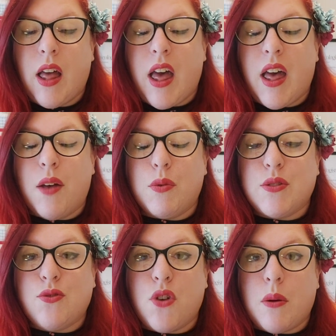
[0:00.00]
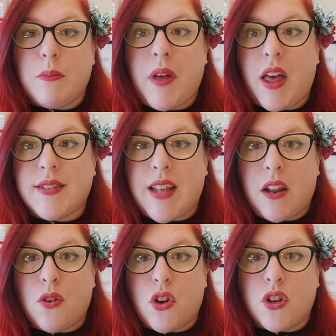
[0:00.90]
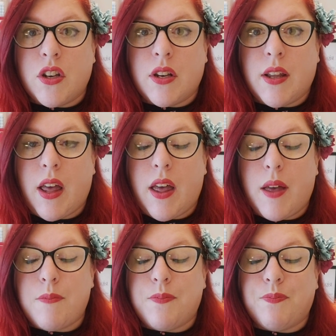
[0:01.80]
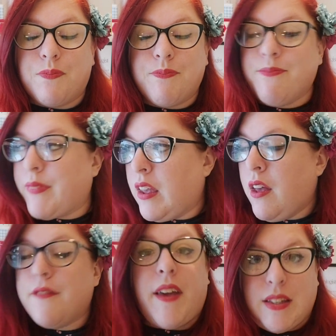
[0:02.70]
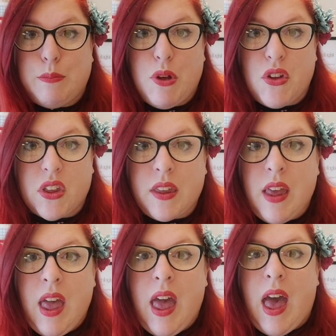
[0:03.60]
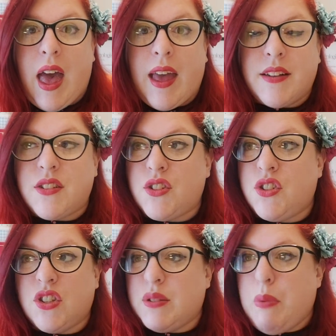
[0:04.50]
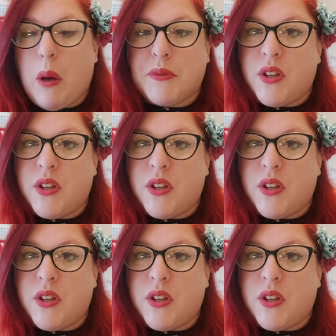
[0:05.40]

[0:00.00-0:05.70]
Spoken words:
was from a seller on Facebook, and she just pops